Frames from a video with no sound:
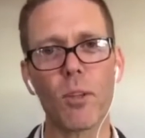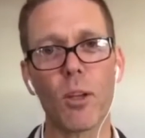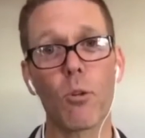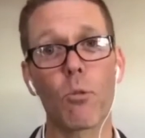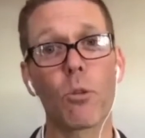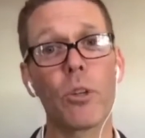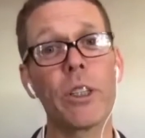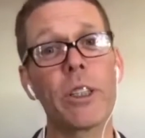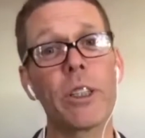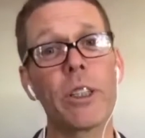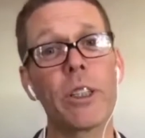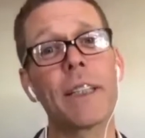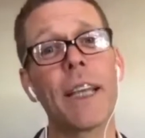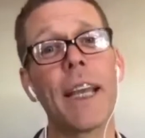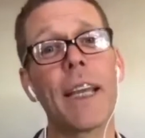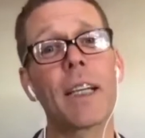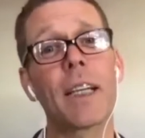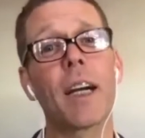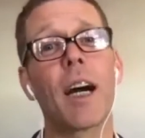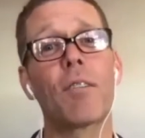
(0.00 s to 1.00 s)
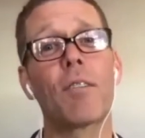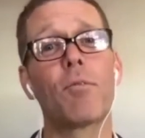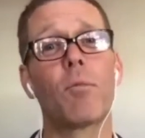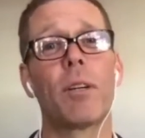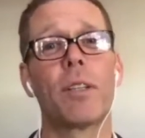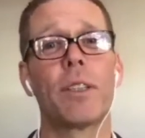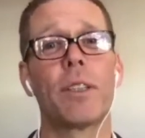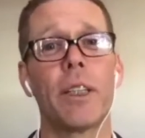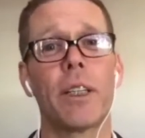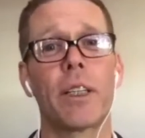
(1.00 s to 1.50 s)
where you could take off
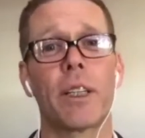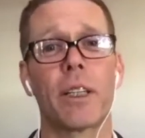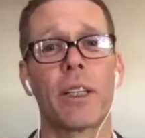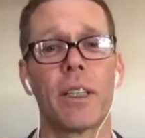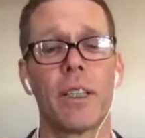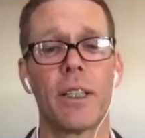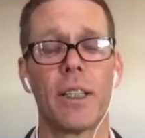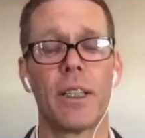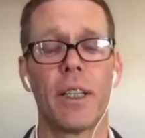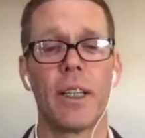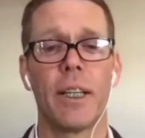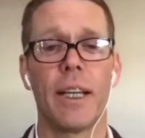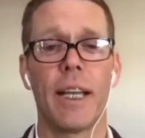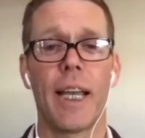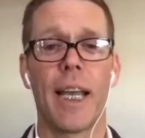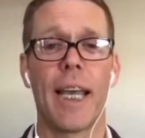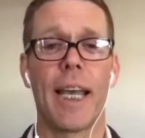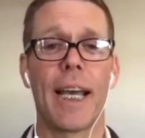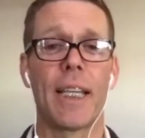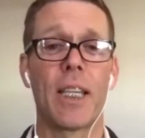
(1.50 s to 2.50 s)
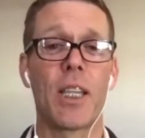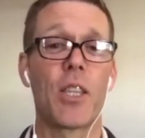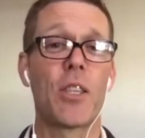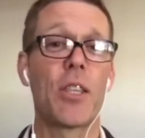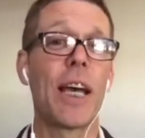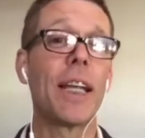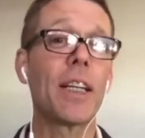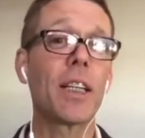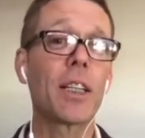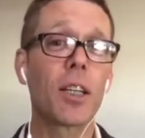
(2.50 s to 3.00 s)
one year and
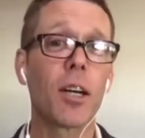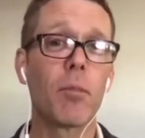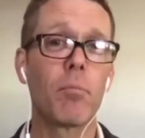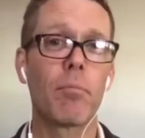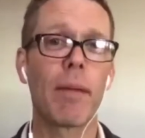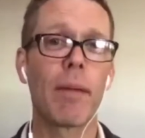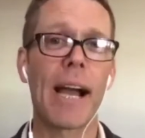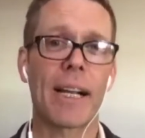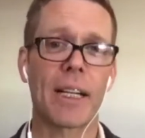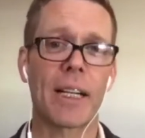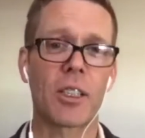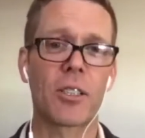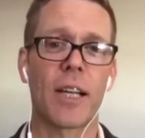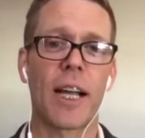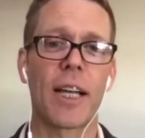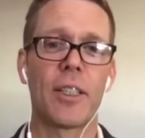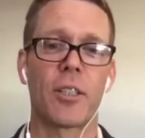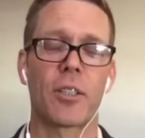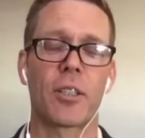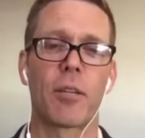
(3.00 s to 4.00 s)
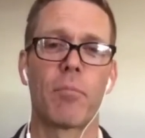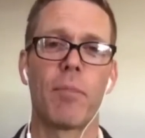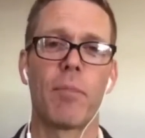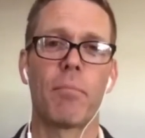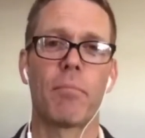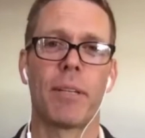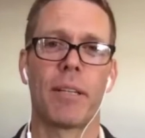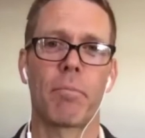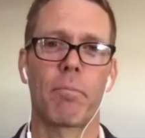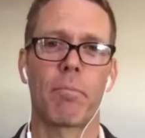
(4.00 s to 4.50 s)
then come back and sign your commitment.